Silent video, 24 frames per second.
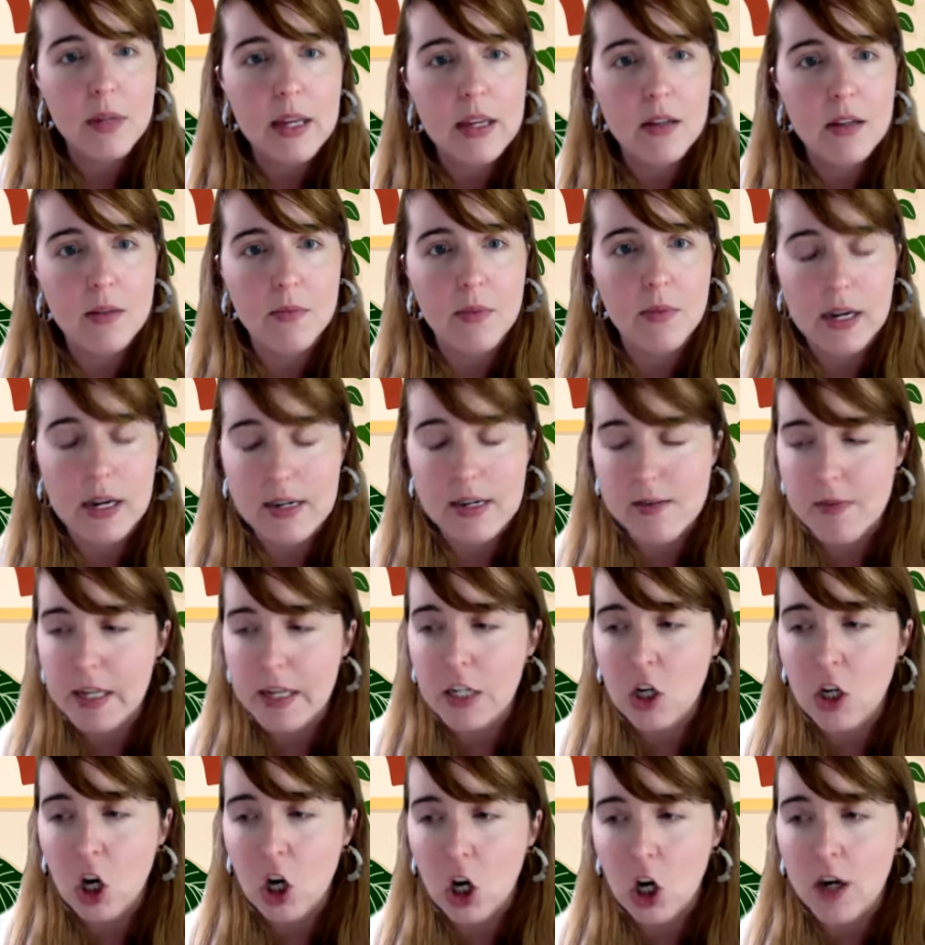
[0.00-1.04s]
am um,
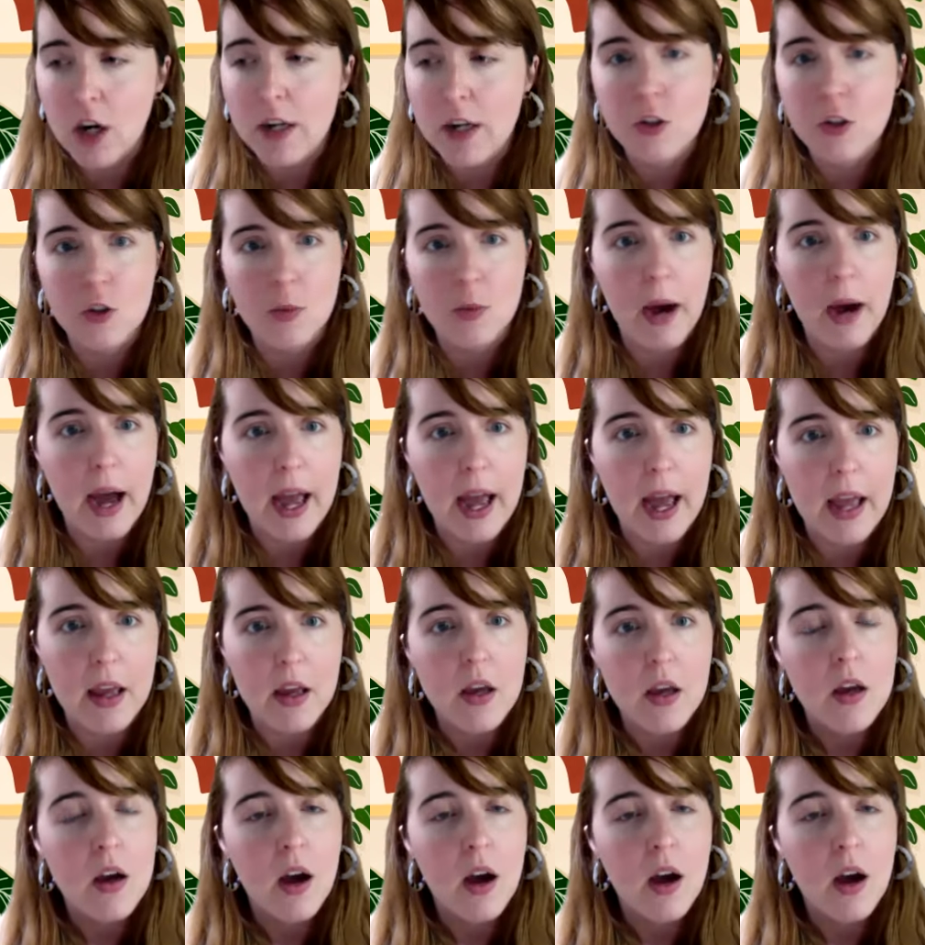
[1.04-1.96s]
encouraged by